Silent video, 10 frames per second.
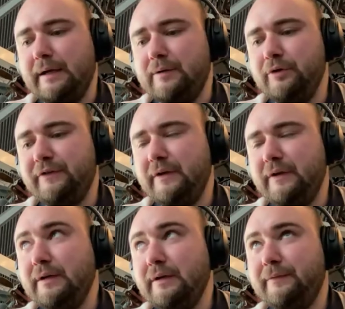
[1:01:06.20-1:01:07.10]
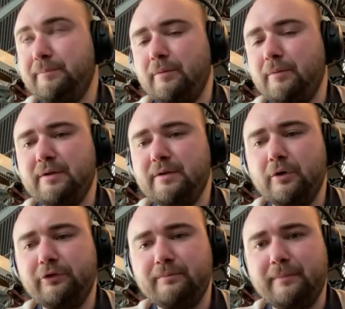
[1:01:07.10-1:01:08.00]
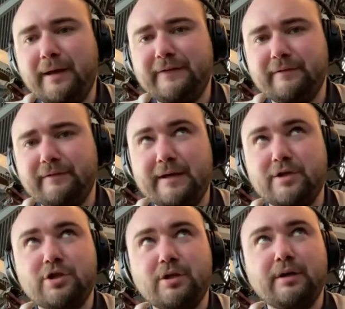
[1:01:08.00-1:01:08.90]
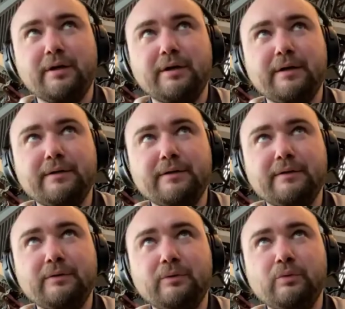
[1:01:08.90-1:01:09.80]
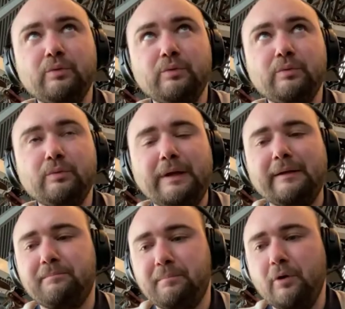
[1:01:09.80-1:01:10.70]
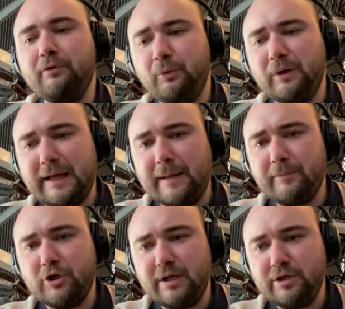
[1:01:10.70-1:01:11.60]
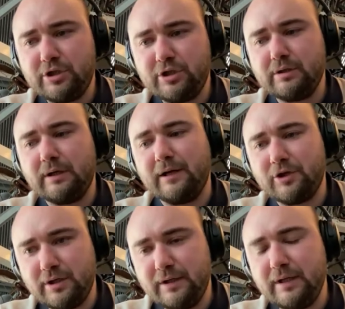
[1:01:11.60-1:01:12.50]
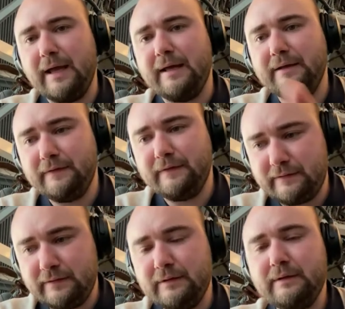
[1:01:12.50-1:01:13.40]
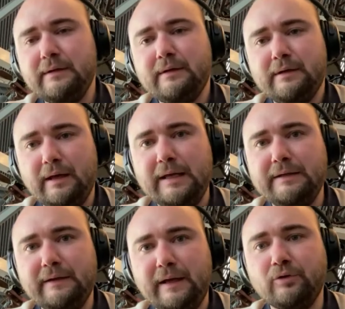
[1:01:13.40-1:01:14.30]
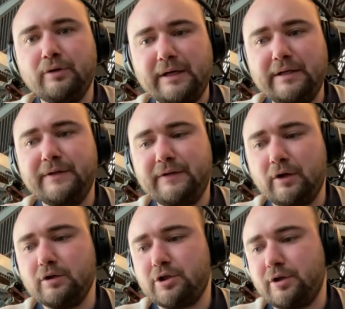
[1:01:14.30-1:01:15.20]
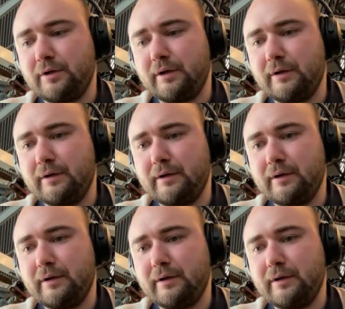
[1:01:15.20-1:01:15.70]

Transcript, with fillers: I would say that is probably the most massive edge, uh, both with climate change actually and and and organic viticulture.